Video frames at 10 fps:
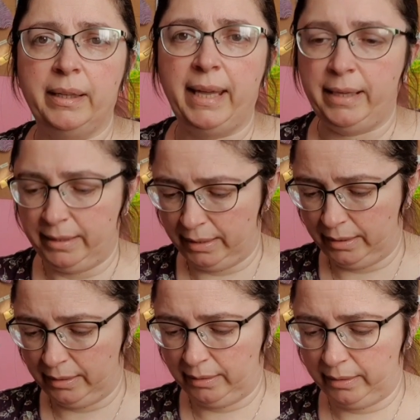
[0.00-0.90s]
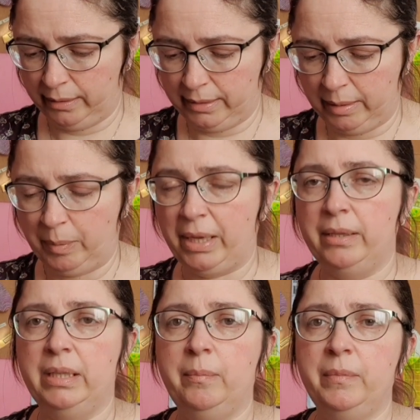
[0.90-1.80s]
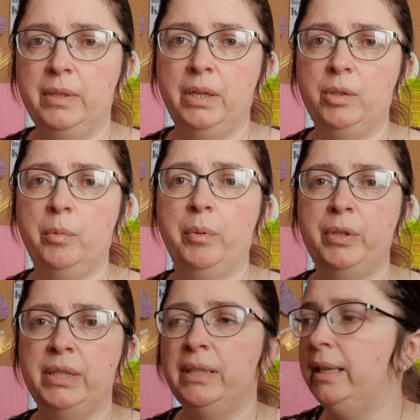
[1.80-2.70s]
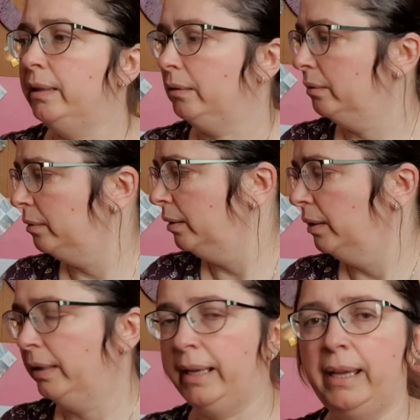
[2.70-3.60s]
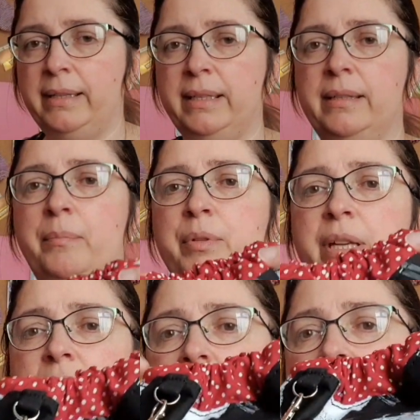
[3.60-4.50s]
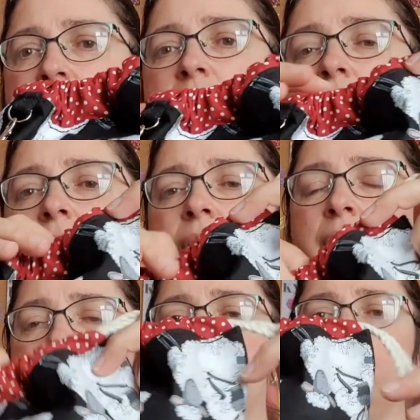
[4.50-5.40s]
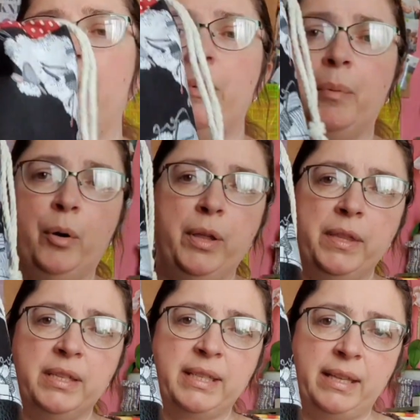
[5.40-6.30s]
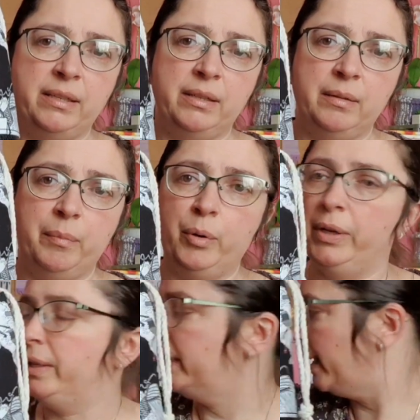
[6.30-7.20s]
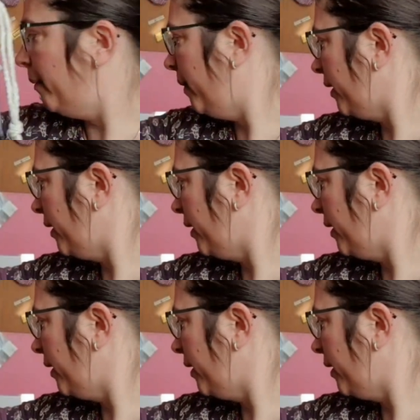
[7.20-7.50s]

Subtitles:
cases, little DPN double pointed needle cases, protectors, to maybe put in the set